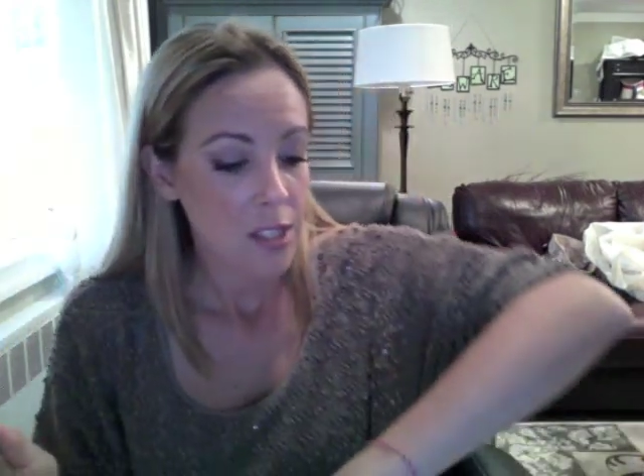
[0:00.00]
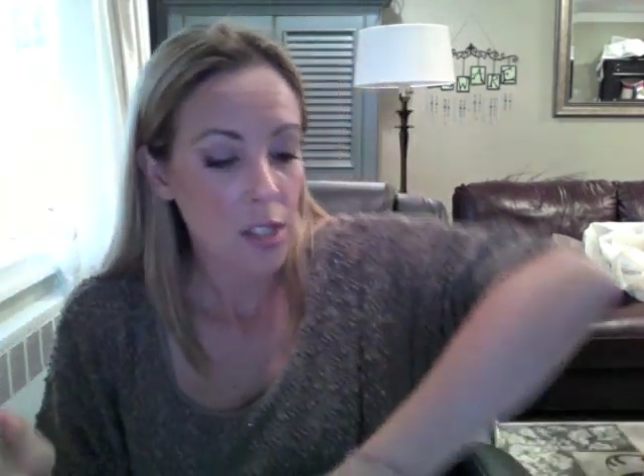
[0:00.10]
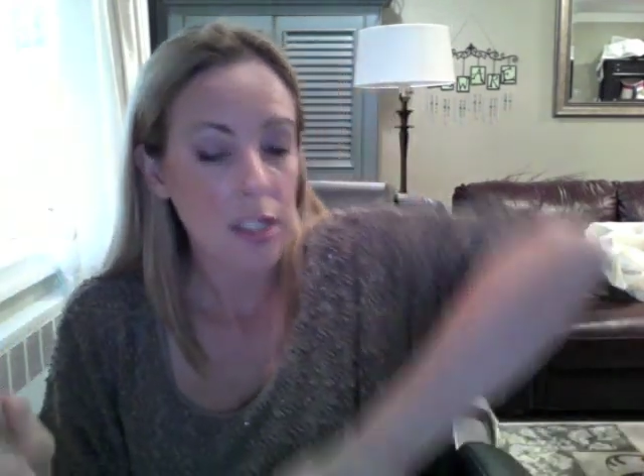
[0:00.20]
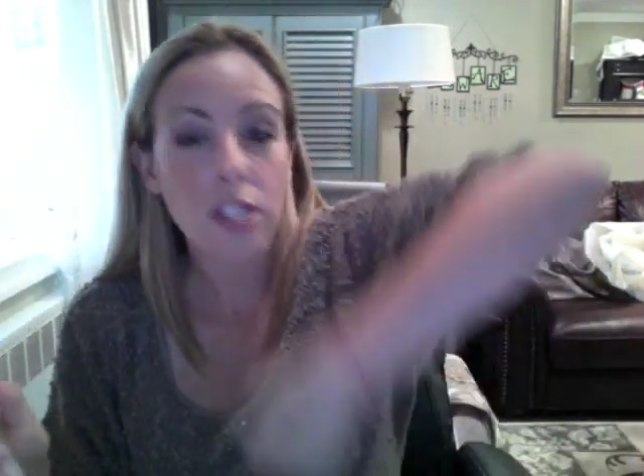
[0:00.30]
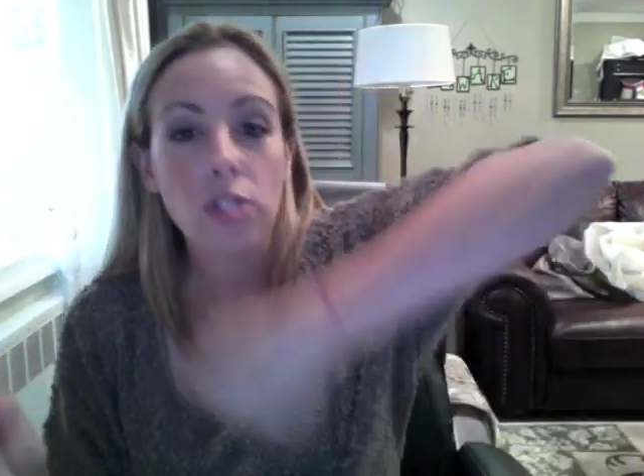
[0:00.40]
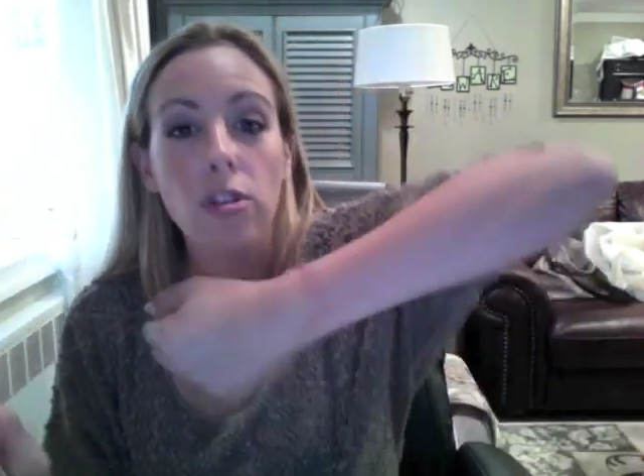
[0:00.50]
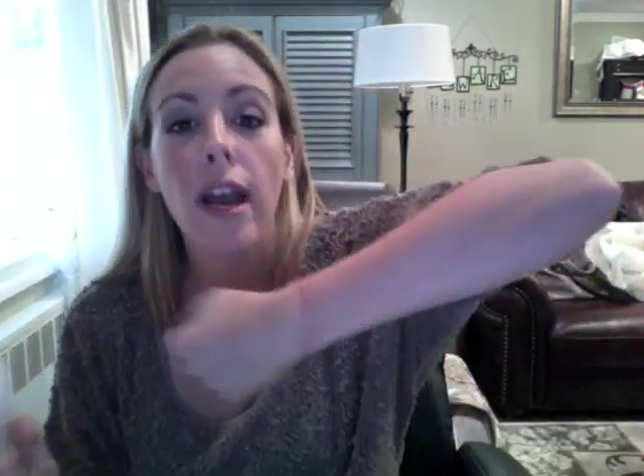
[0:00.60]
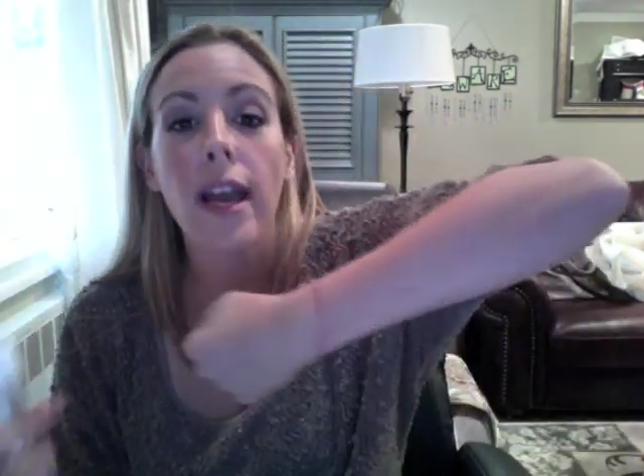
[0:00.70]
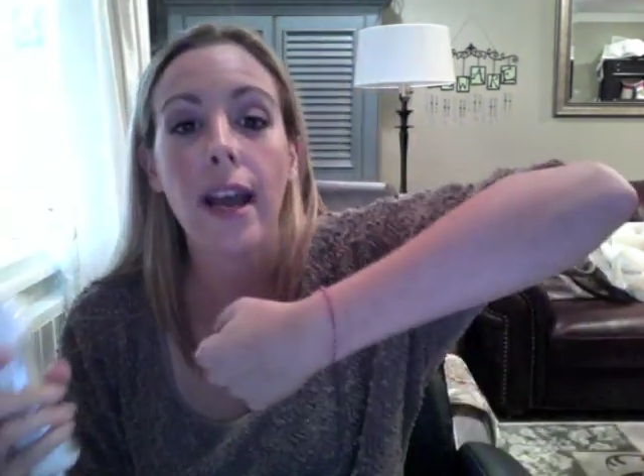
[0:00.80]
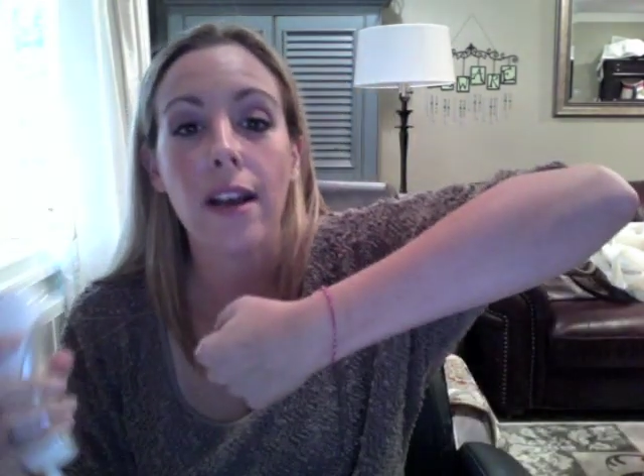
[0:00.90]
So let's
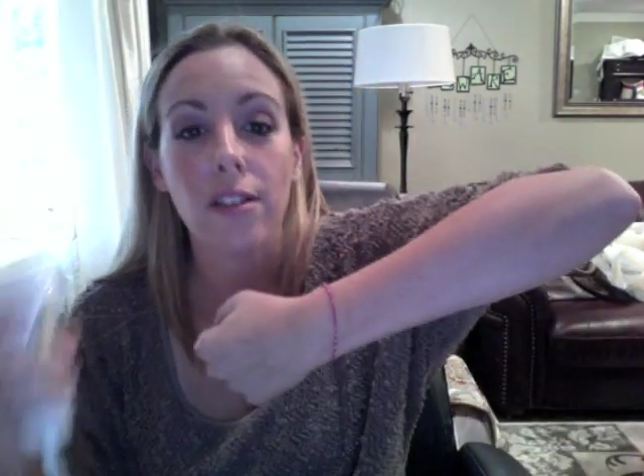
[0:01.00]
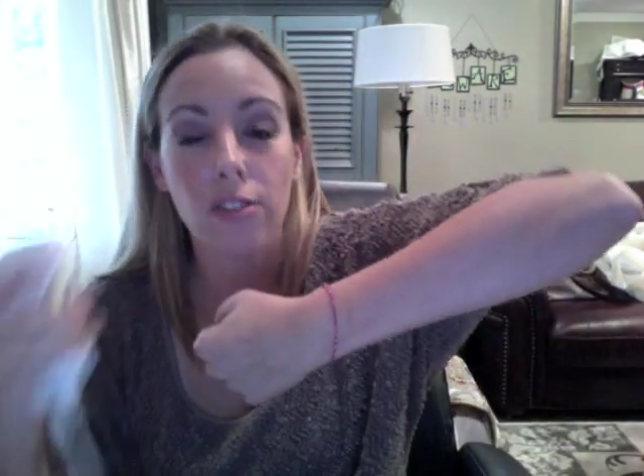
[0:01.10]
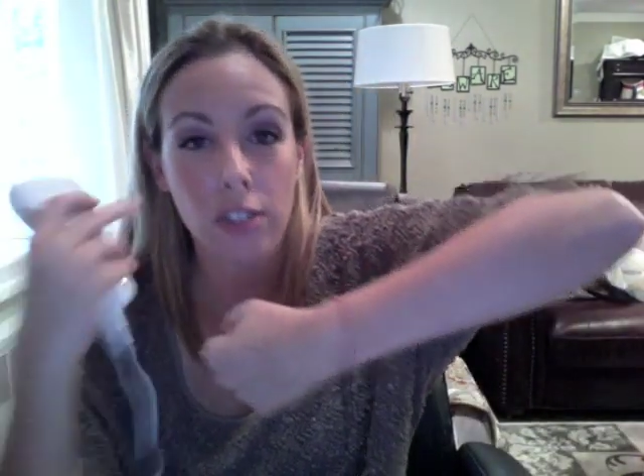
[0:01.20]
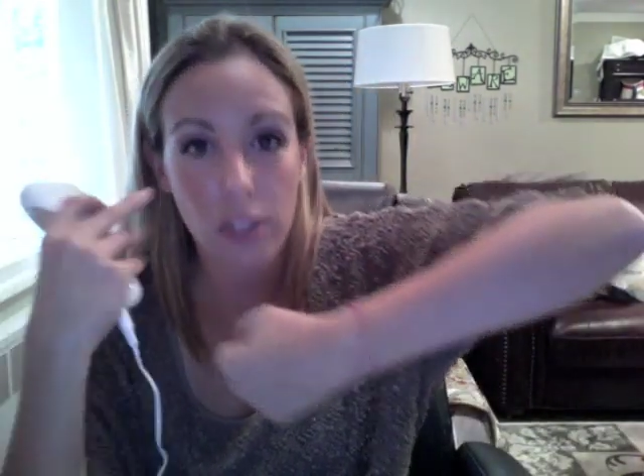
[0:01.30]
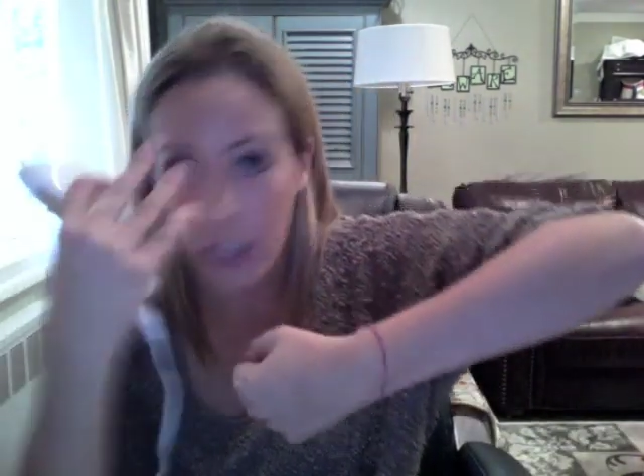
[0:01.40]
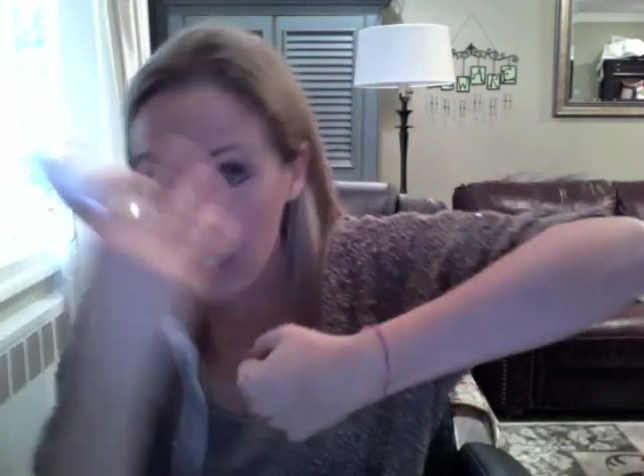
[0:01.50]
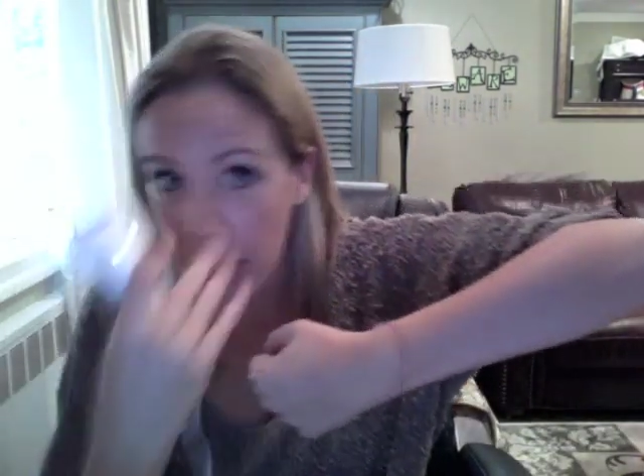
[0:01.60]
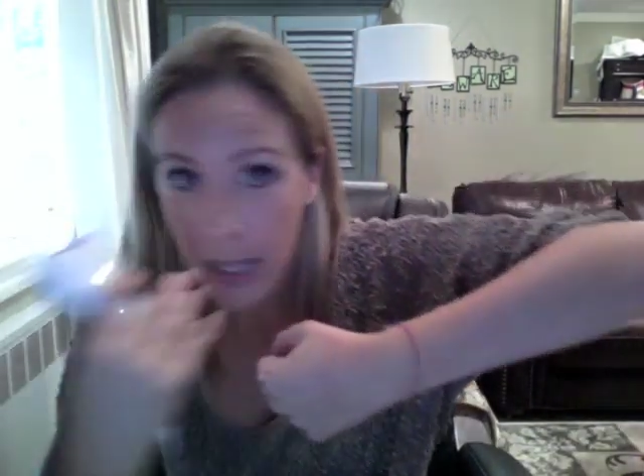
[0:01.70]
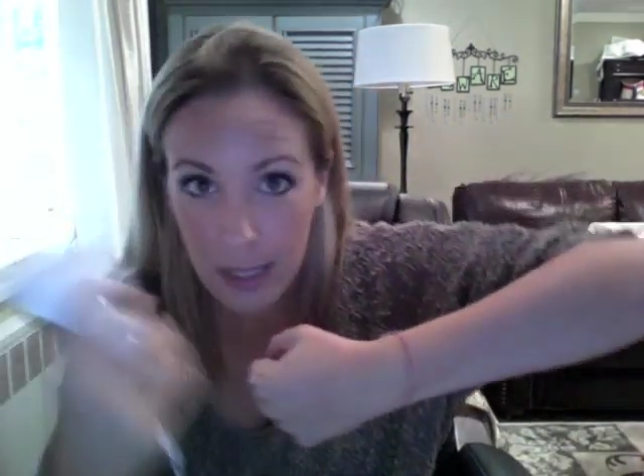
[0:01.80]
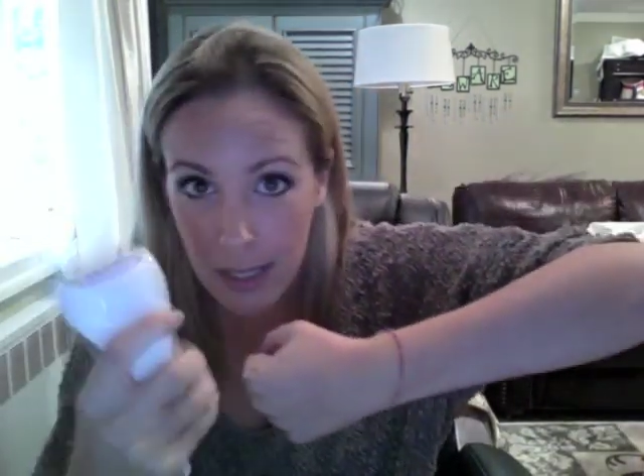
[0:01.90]
try it out. You can look at me and